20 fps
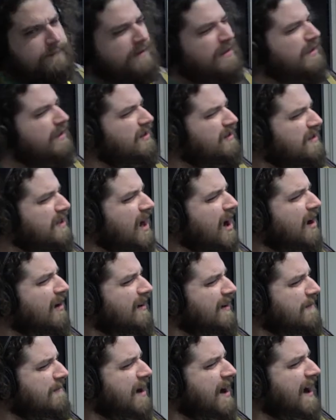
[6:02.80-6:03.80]
you're
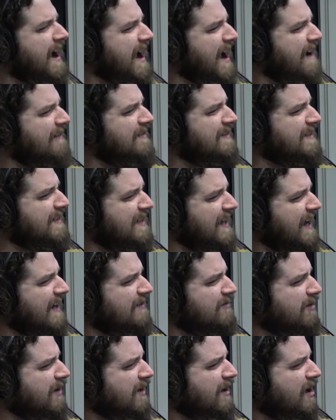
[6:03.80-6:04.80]
talking about having
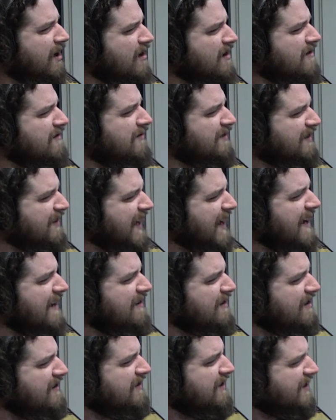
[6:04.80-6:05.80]
sex with Colonel
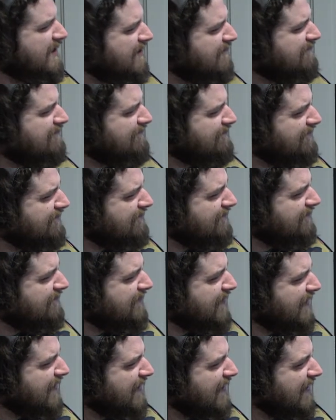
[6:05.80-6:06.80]
Sanders?
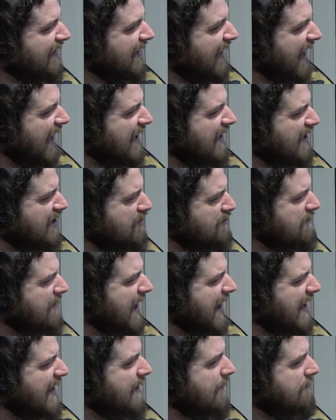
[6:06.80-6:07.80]
and you
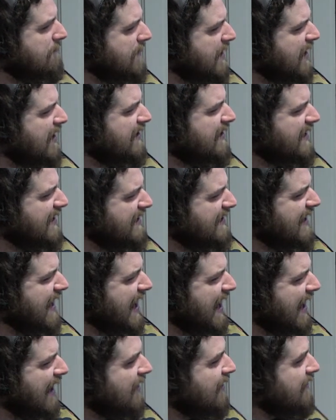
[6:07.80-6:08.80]
made a million
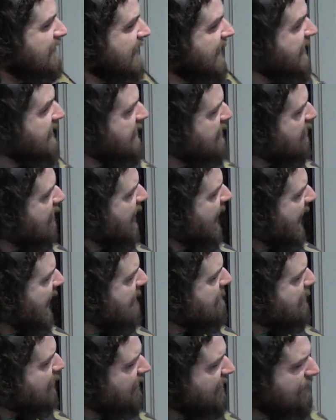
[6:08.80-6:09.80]
dollars and you were
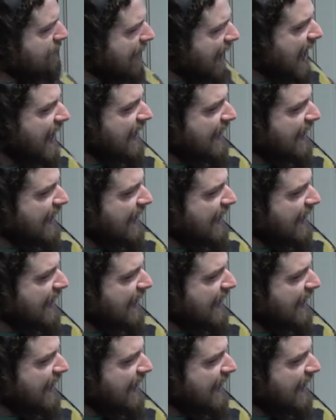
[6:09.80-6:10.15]
able to buy